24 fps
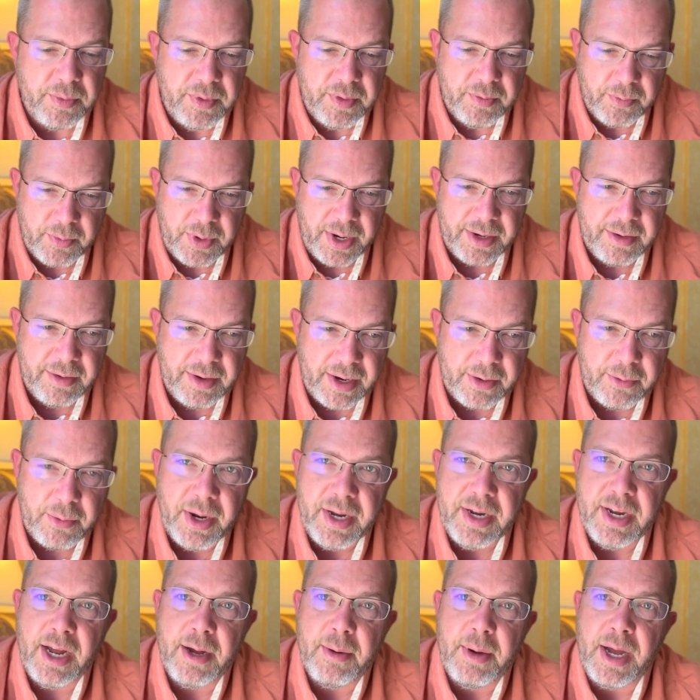
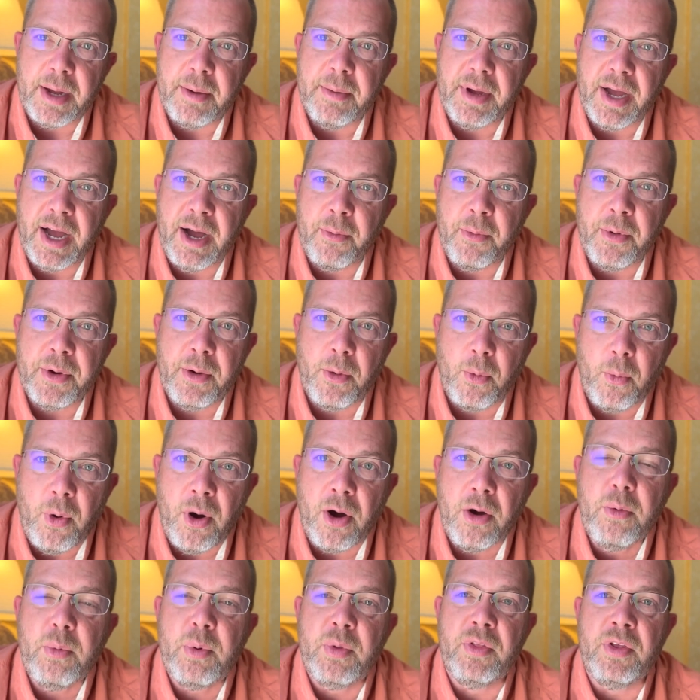right now, I want to
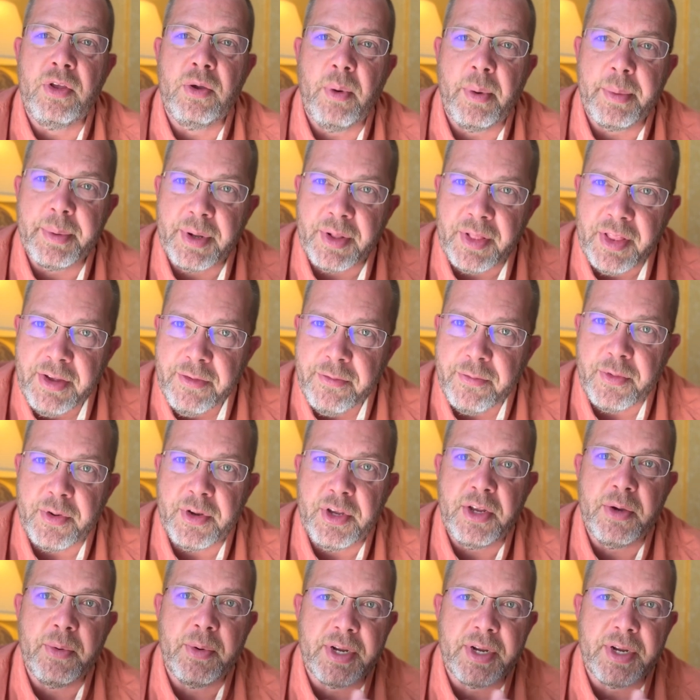walk with you. I want to live for you.